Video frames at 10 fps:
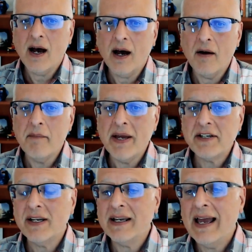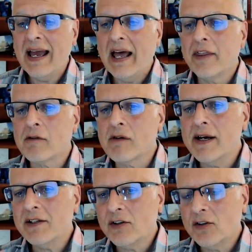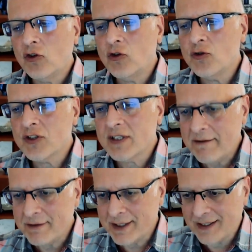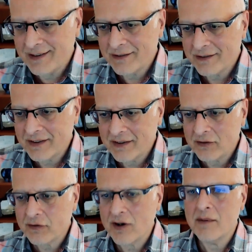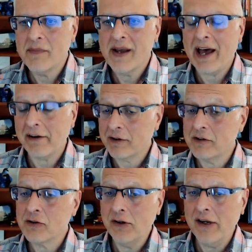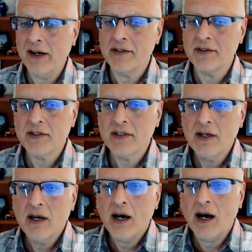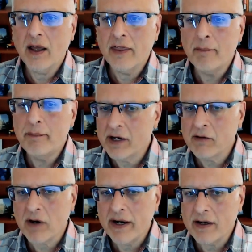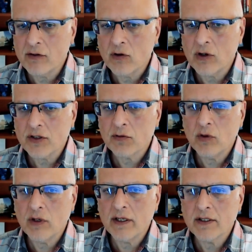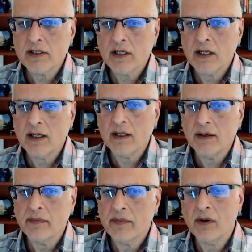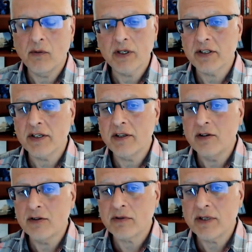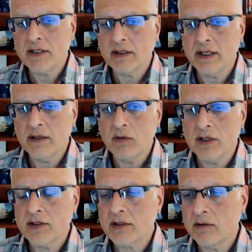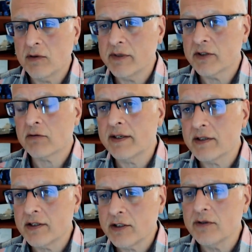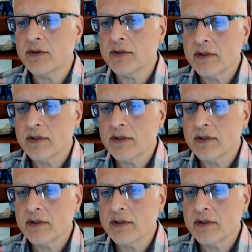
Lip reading: mentioning the right to safety from out-of-control guns. The big right, of course, was, which is in the news recently, was a woman's right to choose.